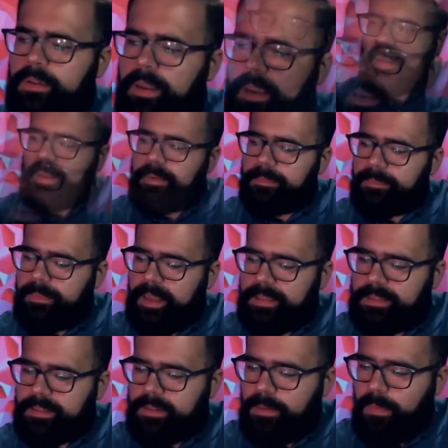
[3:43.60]
and
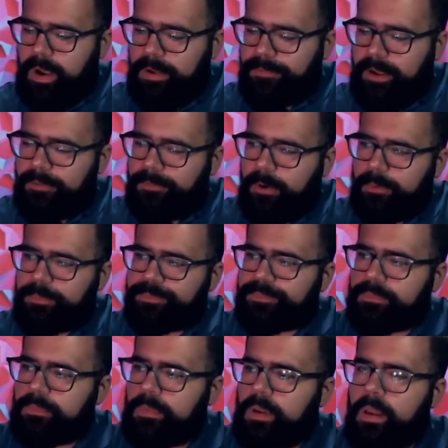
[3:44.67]
that's the Wi-Fi phone.
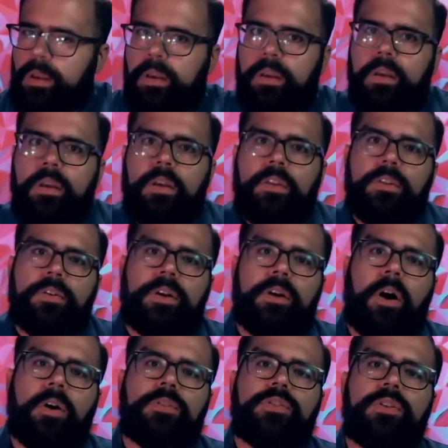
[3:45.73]
You can
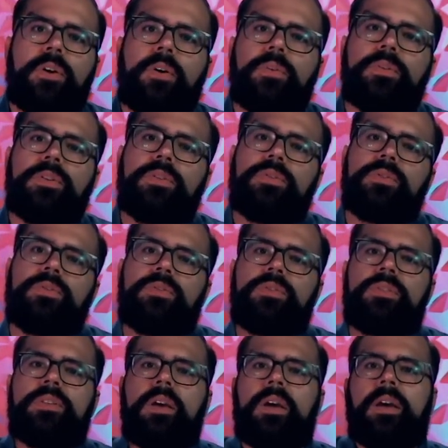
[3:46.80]
also
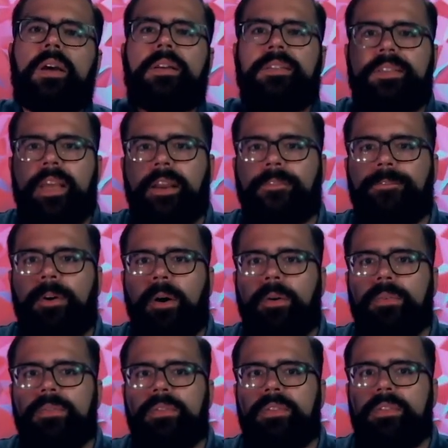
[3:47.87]
use DECT
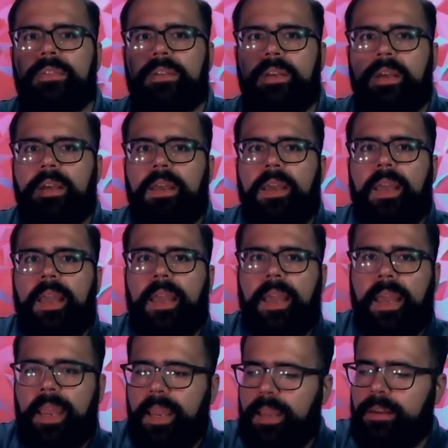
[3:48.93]
phones
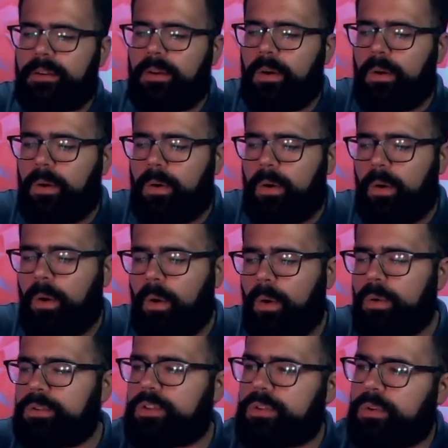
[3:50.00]
and
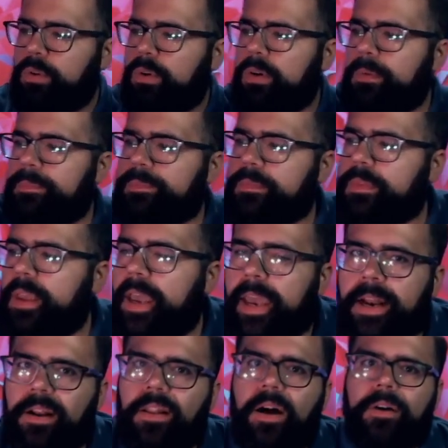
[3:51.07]
old school
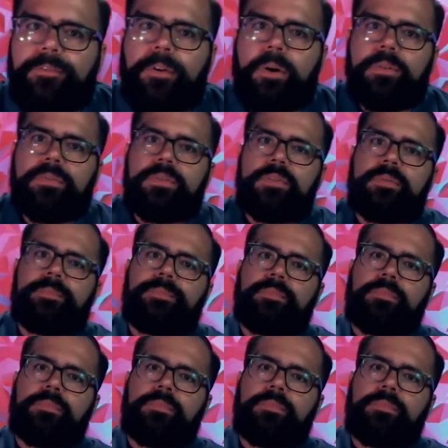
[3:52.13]
analog phones.